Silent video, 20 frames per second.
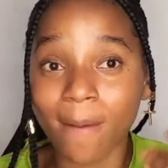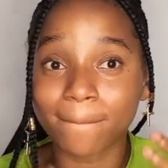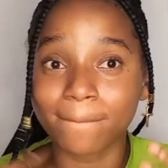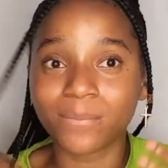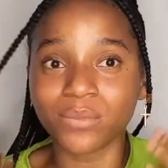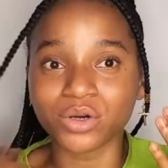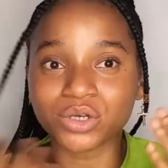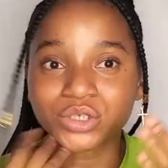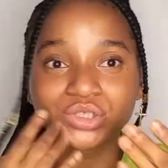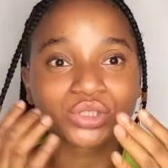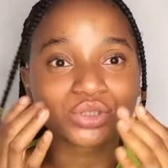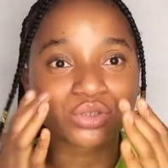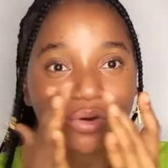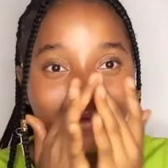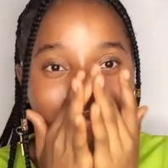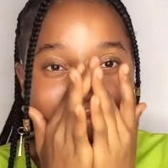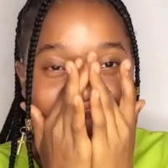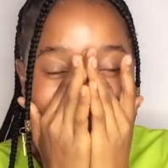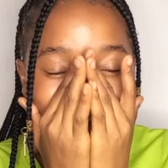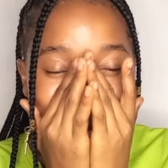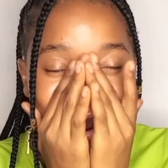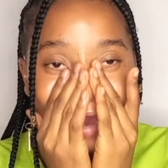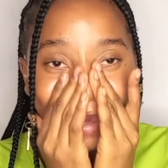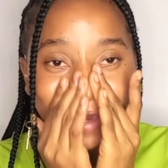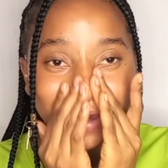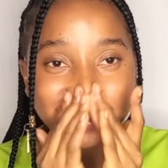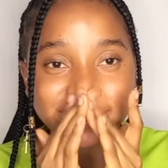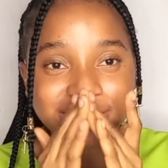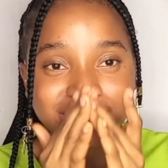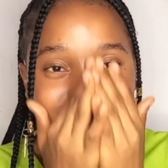
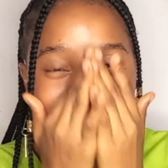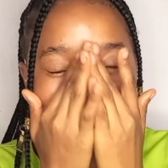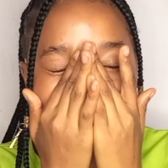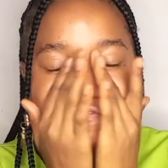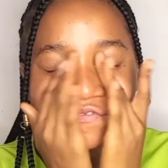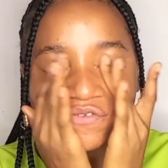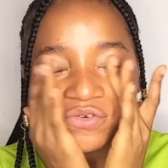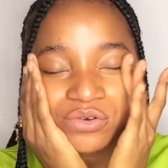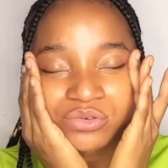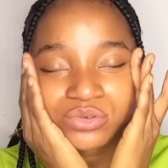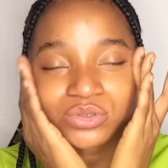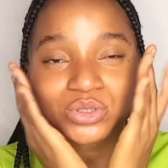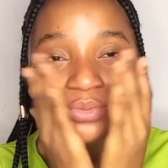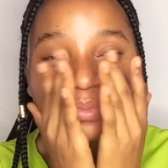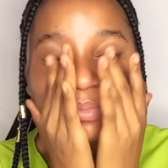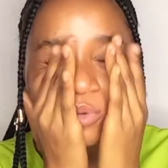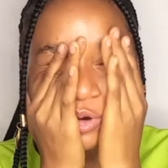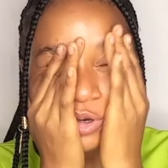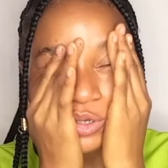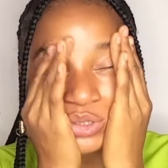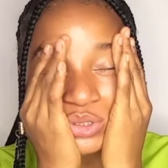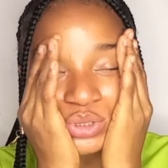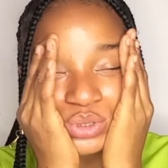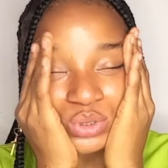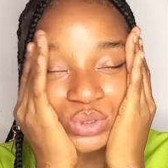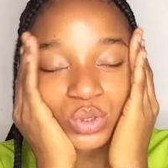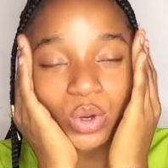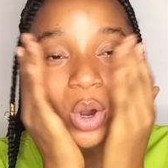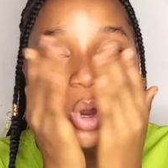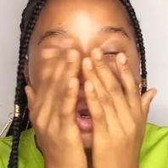moisturized it feels more
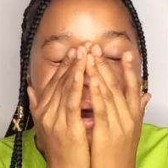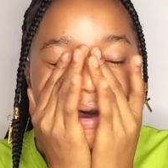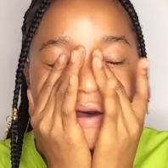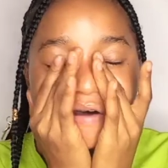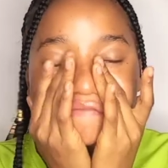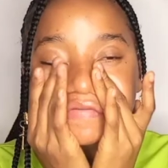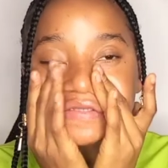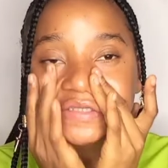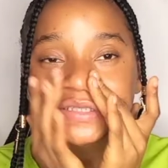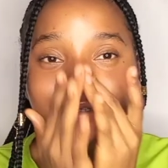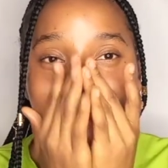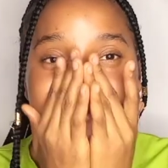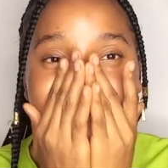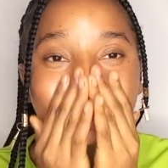soft